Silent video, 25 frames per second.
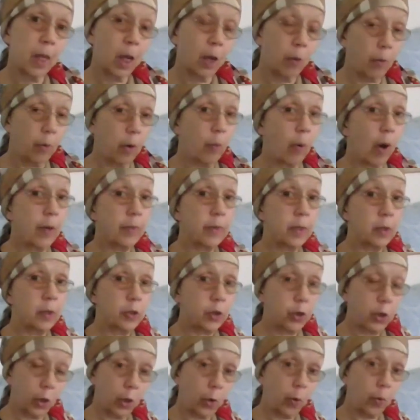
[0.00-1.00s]
We want
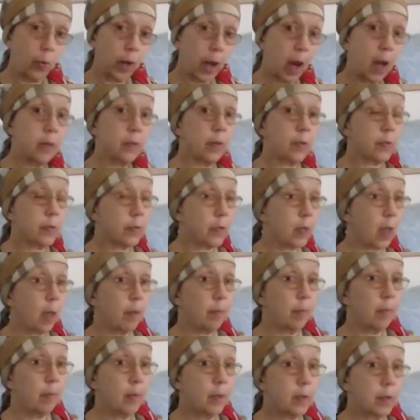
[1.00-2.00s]
to create the
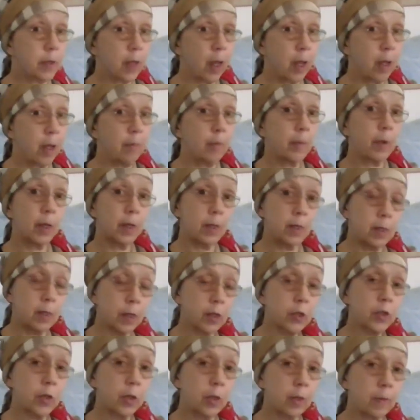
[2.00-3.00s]
same
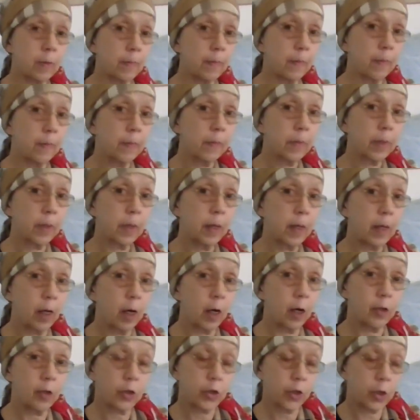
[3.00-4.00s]
condition in
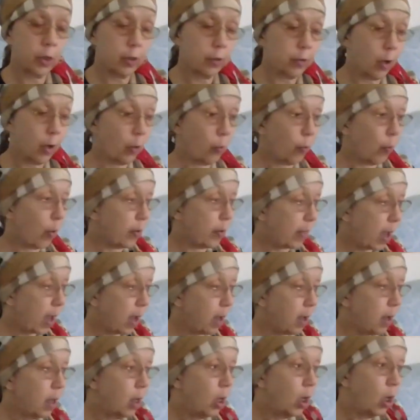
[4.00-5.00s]
our children where
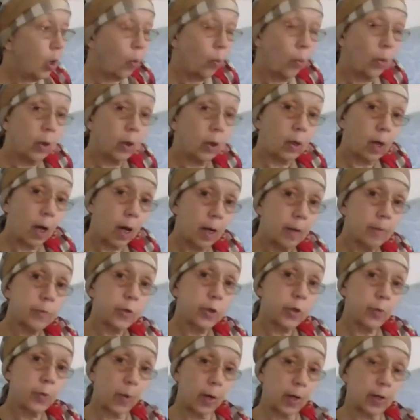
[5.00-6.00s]
they will come
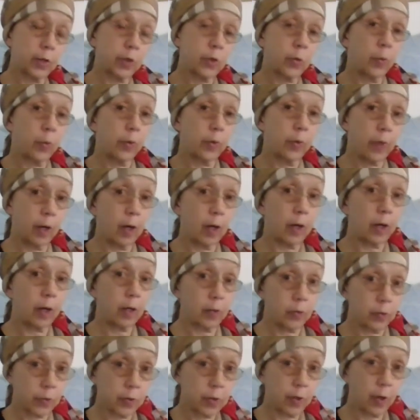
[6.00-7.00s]
to us with their
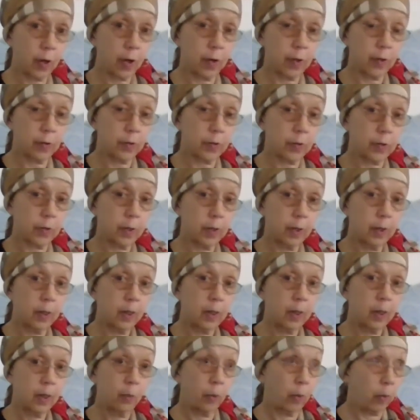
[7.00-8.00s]
concerns.
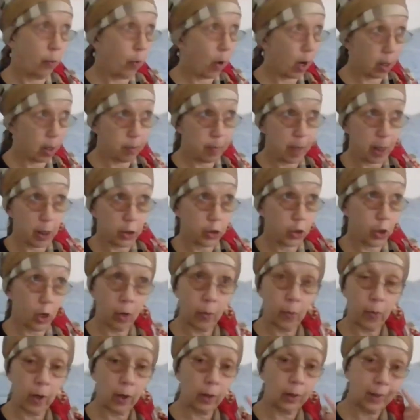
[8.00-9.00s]
We want to make
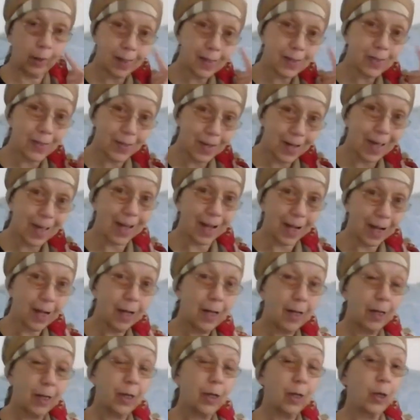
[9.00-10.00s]
sure we're listening
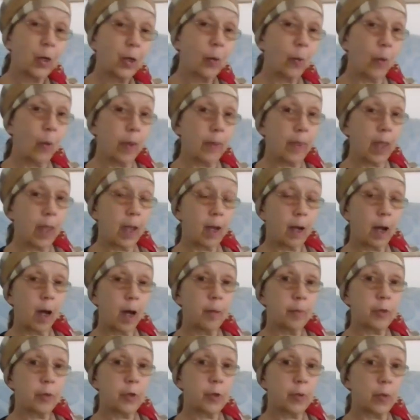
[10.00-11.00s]
when they
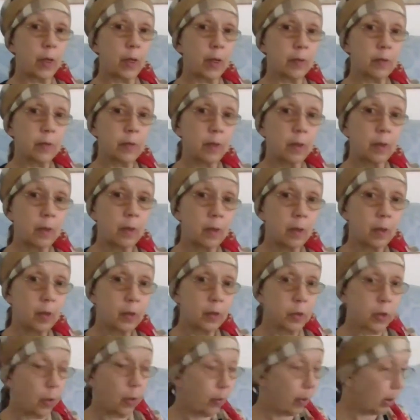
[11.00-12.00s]
come to us.
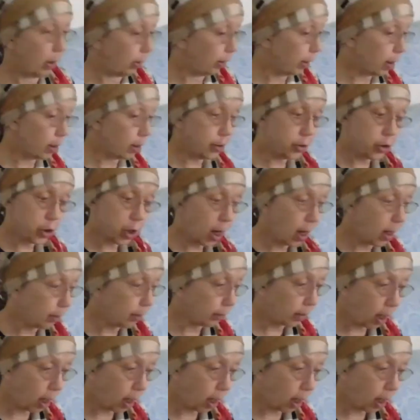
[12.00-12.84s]
So when a little child